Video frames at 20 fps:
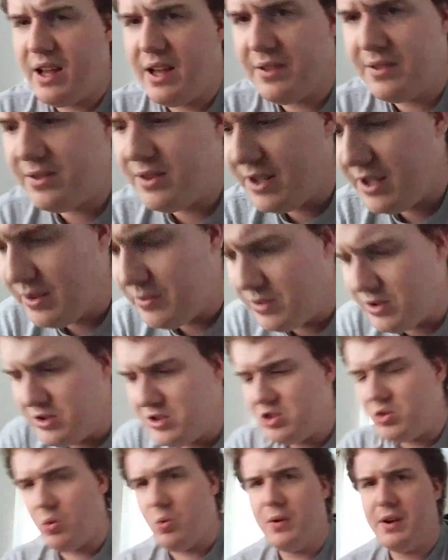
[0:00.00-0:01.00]
I think it was
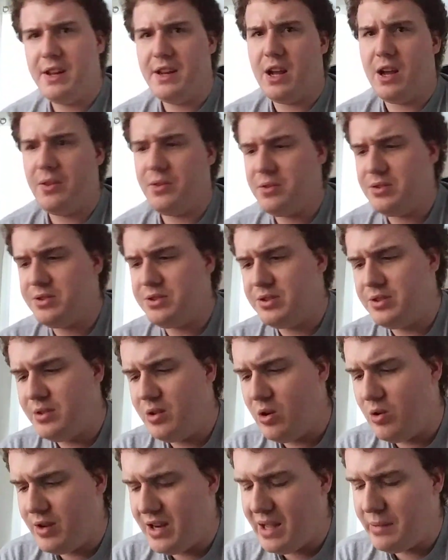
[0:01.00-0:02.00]
$20
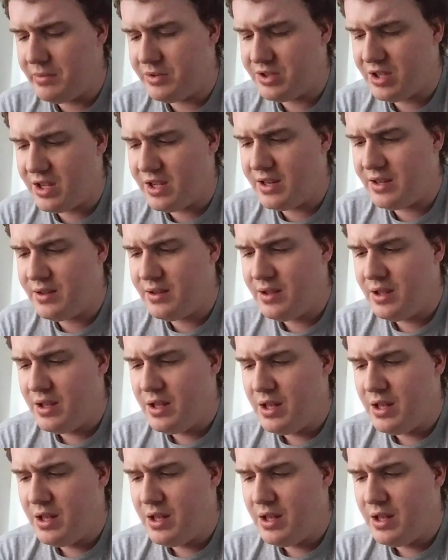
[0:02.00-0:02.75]
on Amazon.